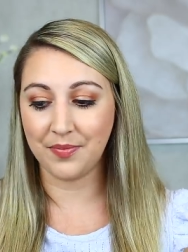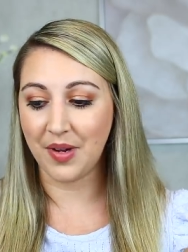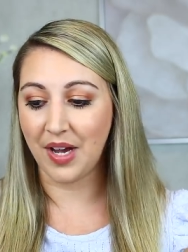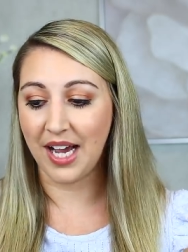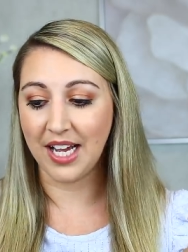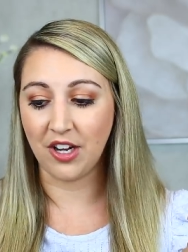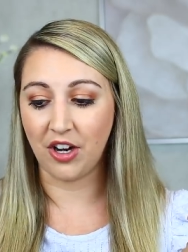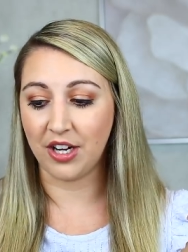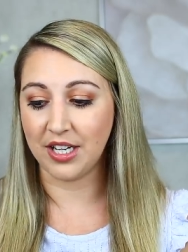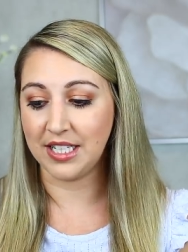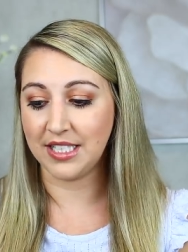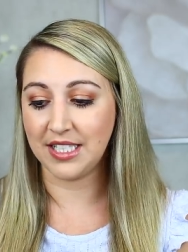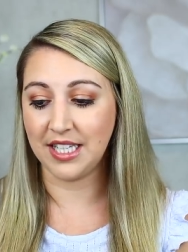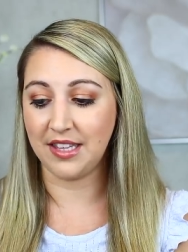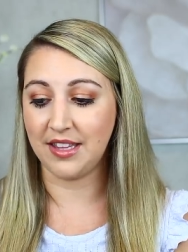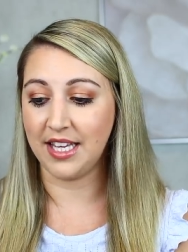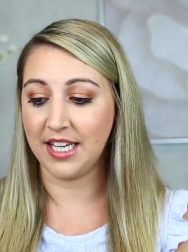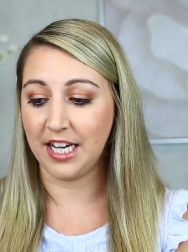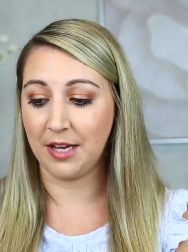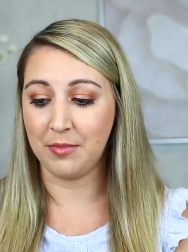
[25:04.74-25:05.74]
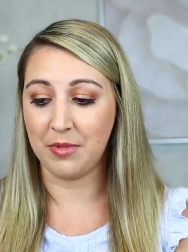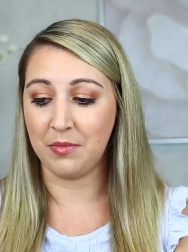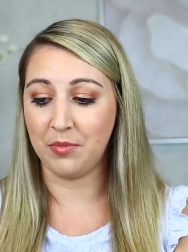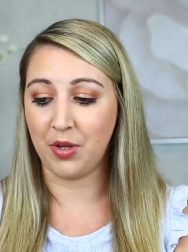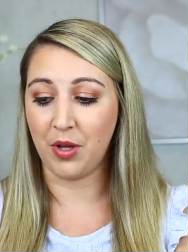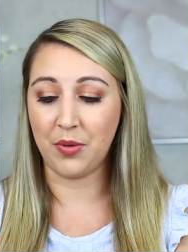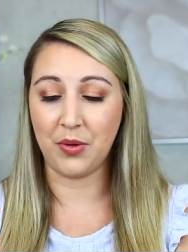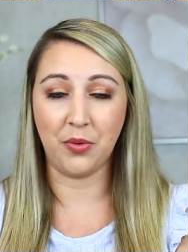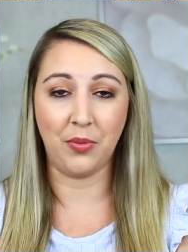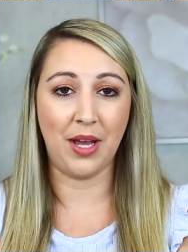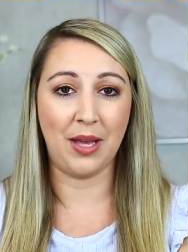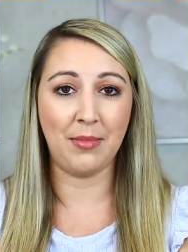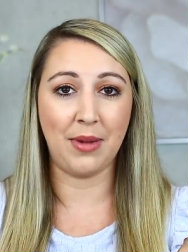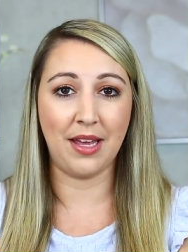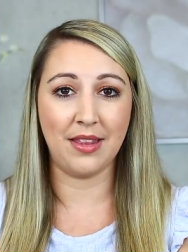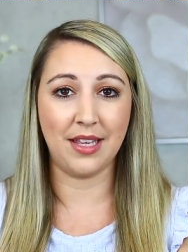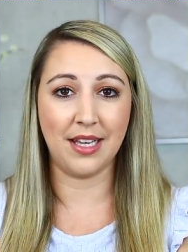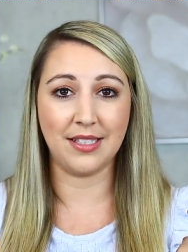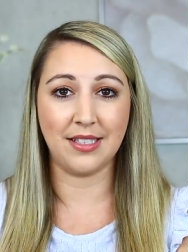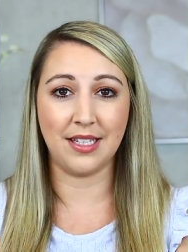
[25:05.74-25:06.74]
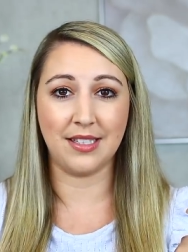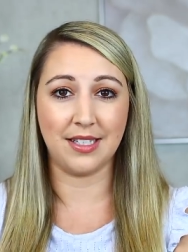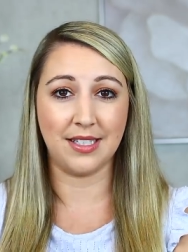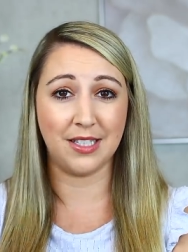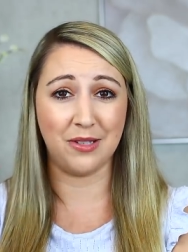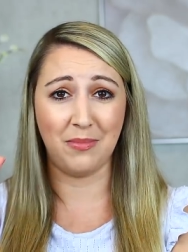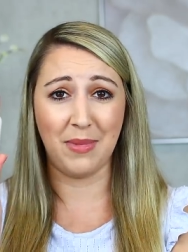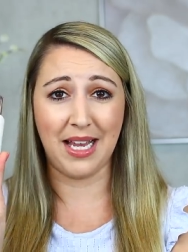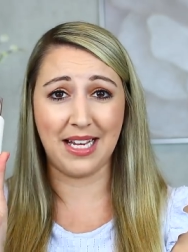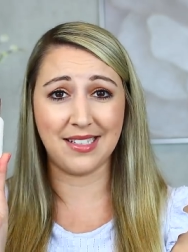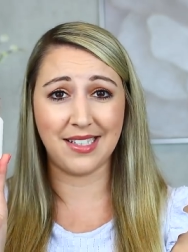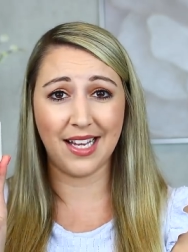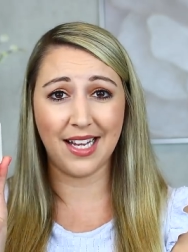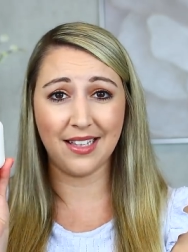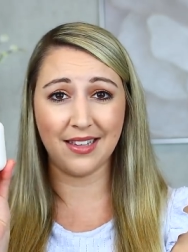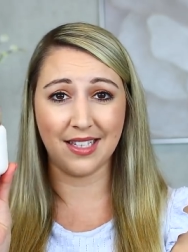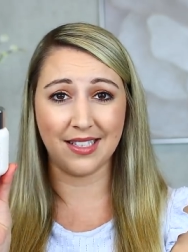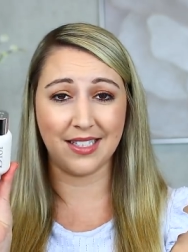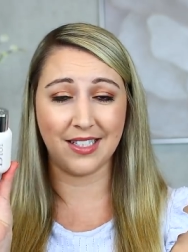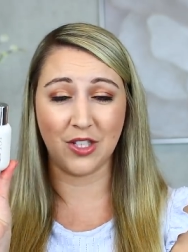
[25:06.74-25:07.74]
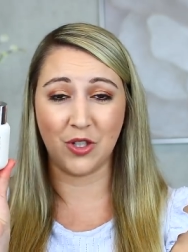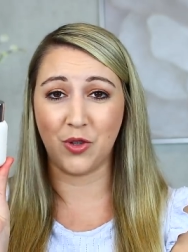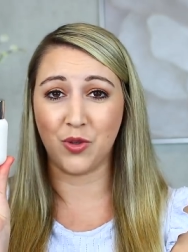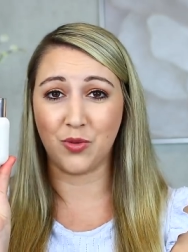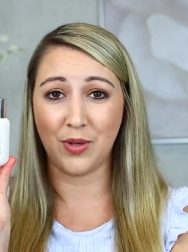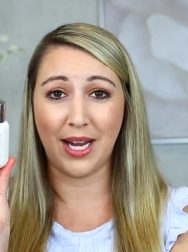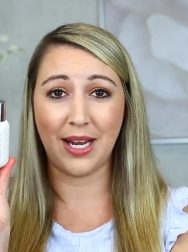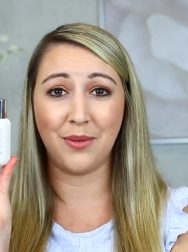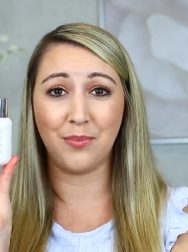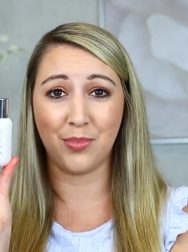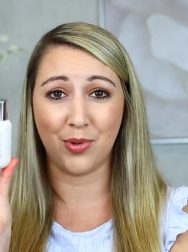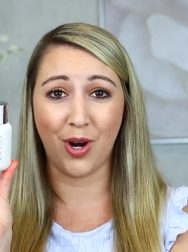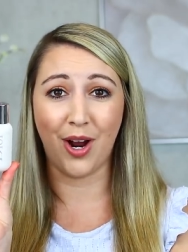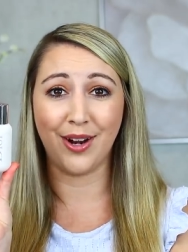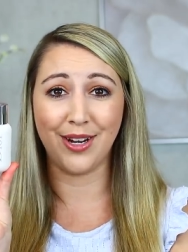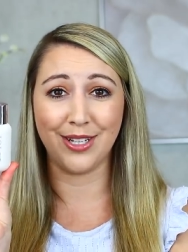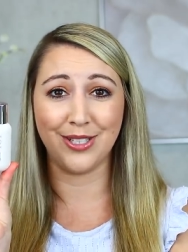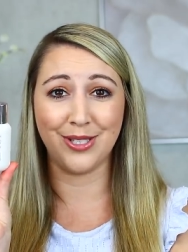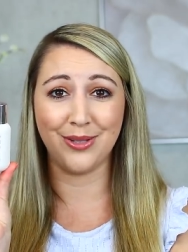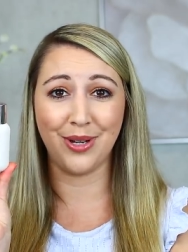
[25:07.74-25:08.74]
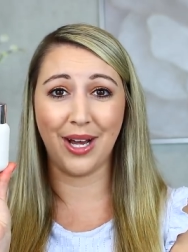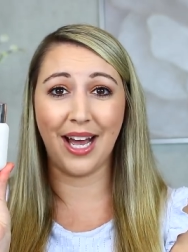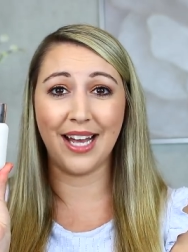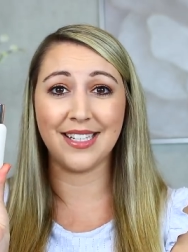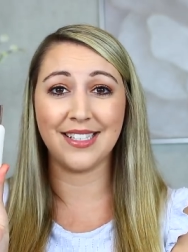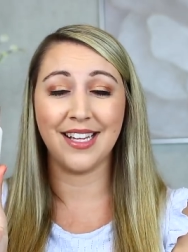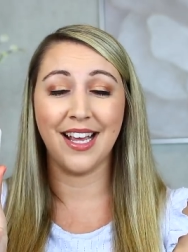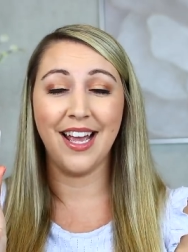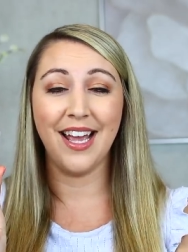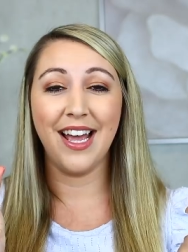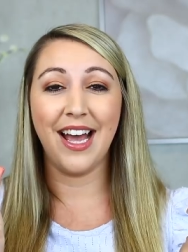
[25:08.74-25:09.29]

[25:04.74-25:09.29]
I honestly think I've been blown away by this. This is amazing. This is a great product, you guys.